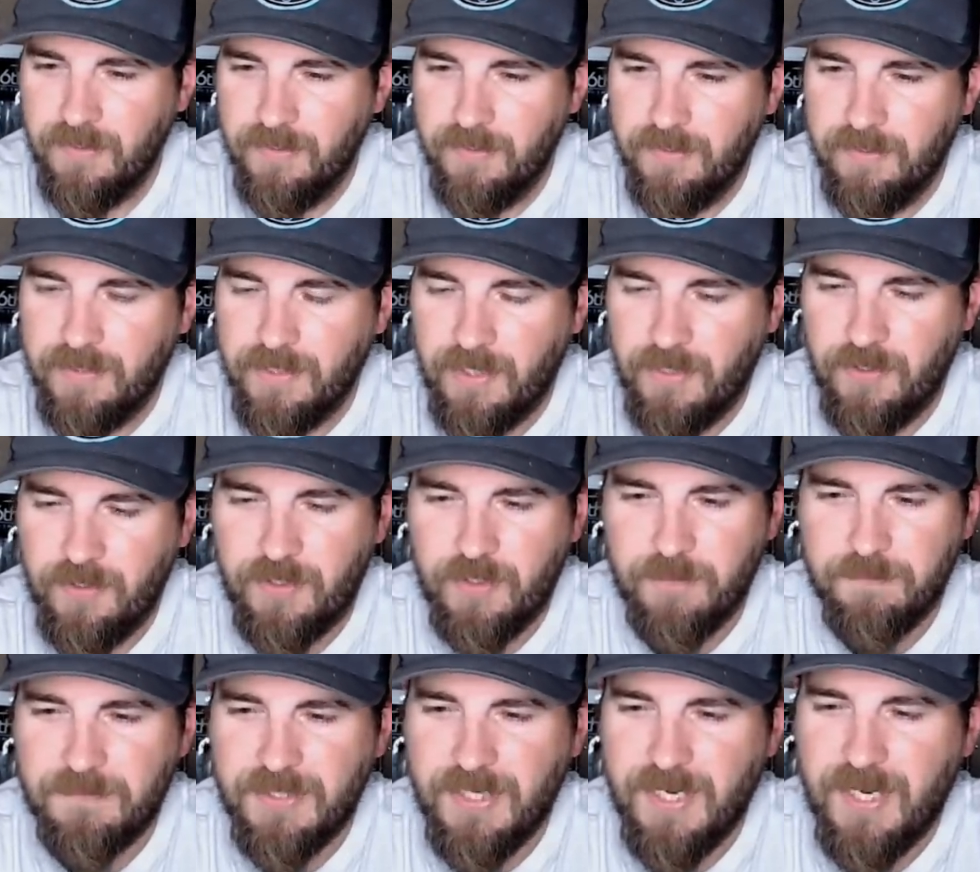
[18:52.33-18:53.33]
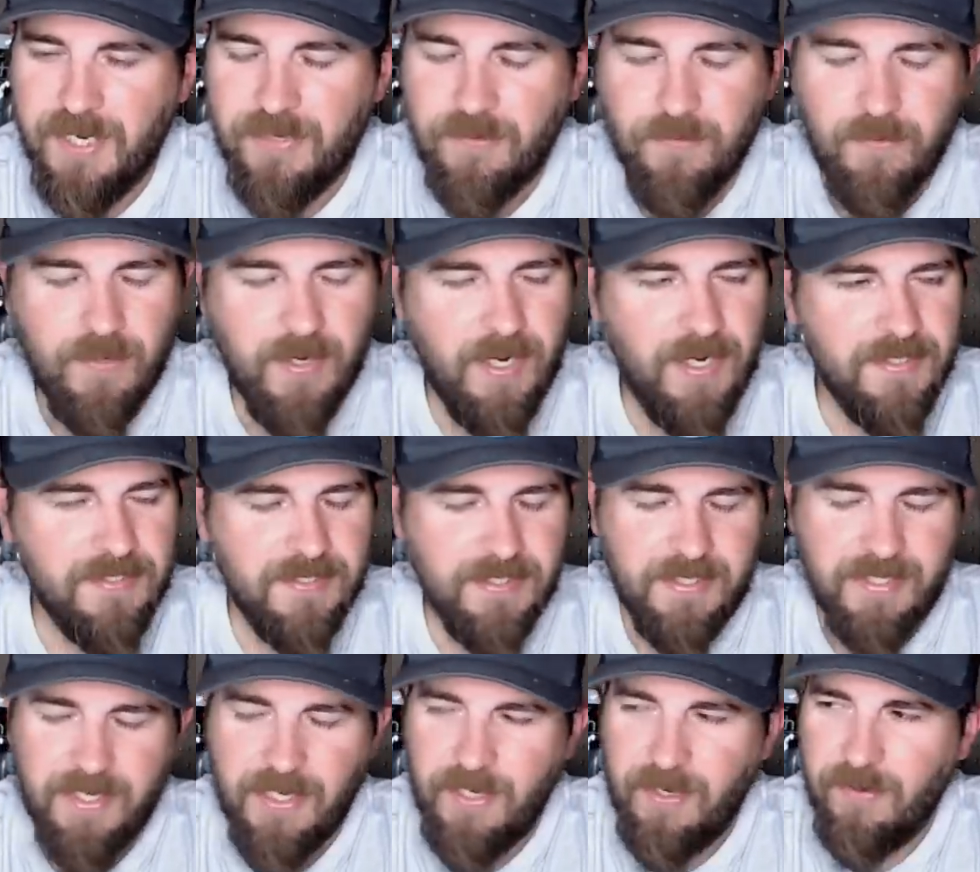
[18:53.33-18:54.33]
yeah, Hookup Tackle has the
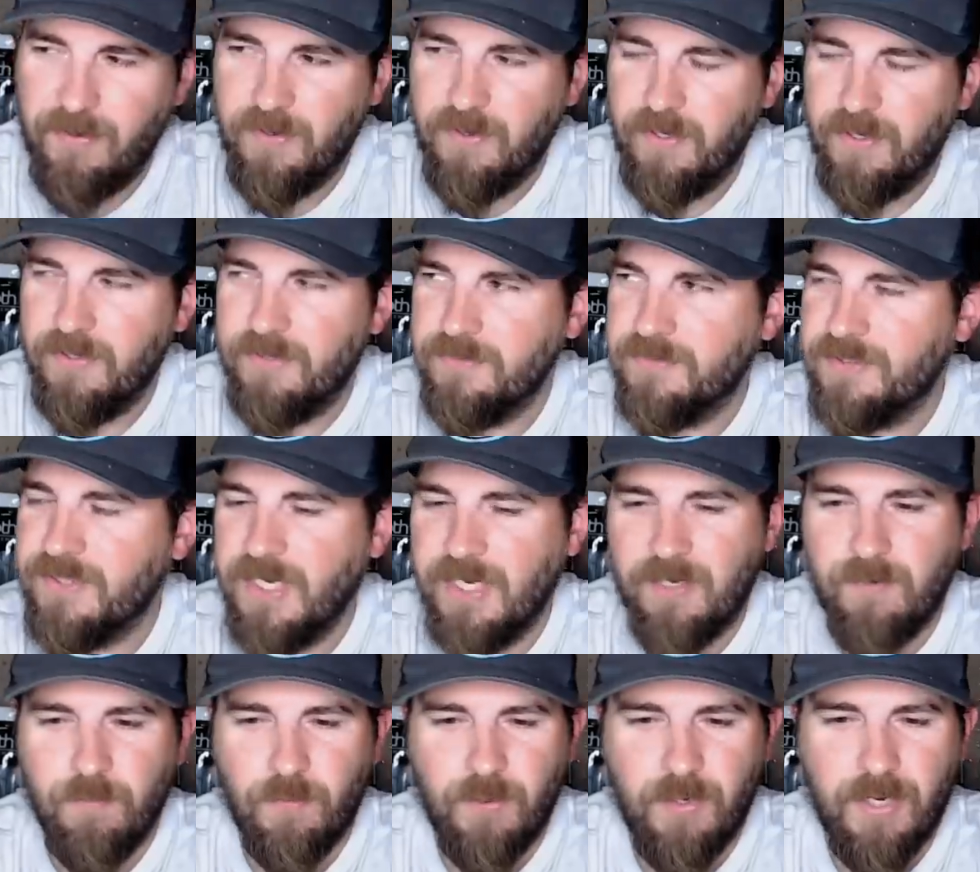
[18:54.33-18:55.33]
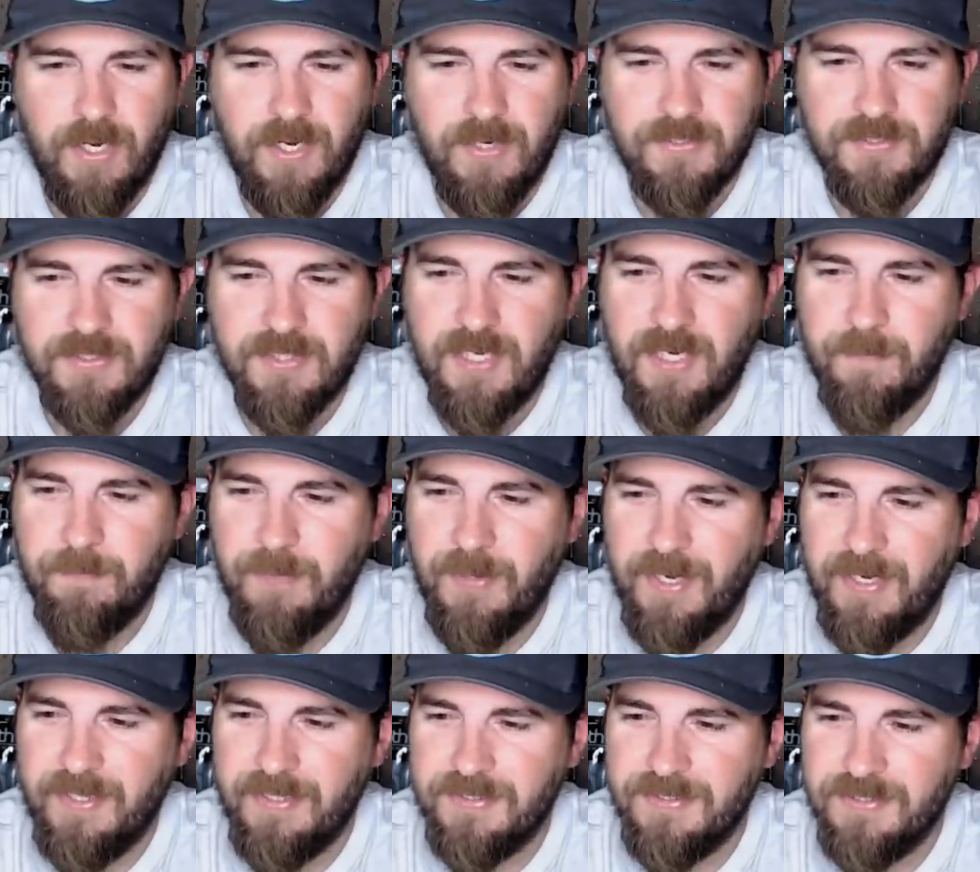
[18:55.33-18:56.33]
Kara. Tackle Warehouse got it
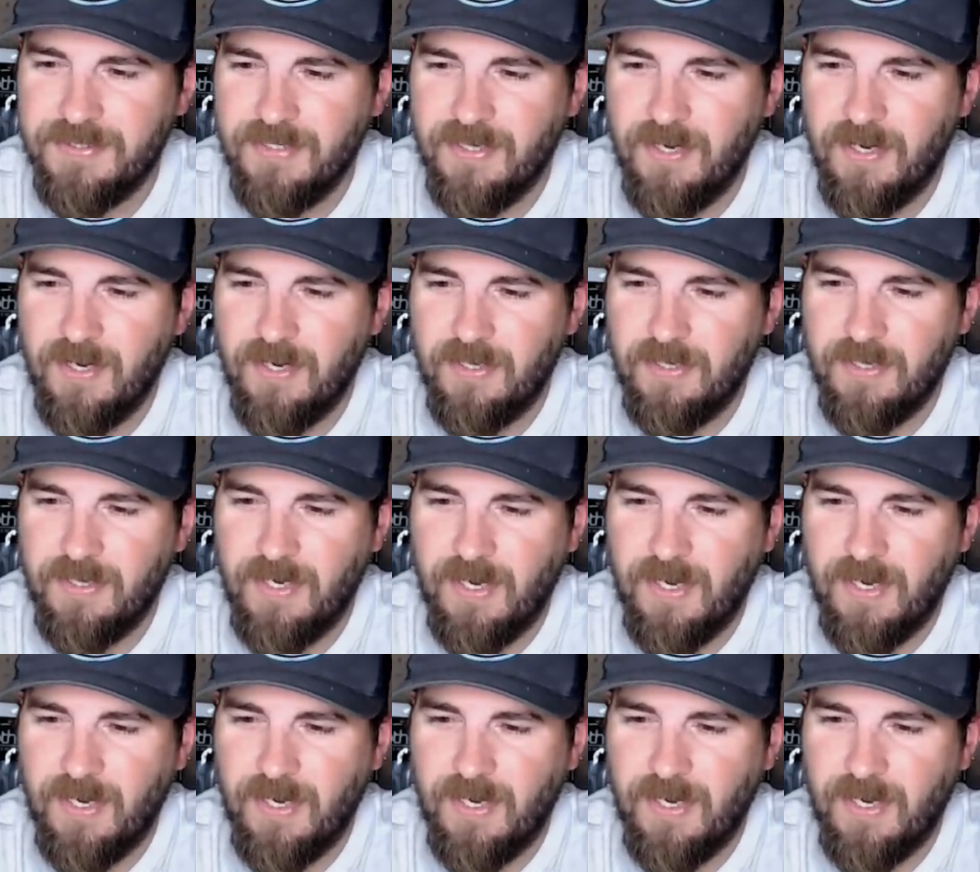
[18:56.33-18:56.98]
back in stock.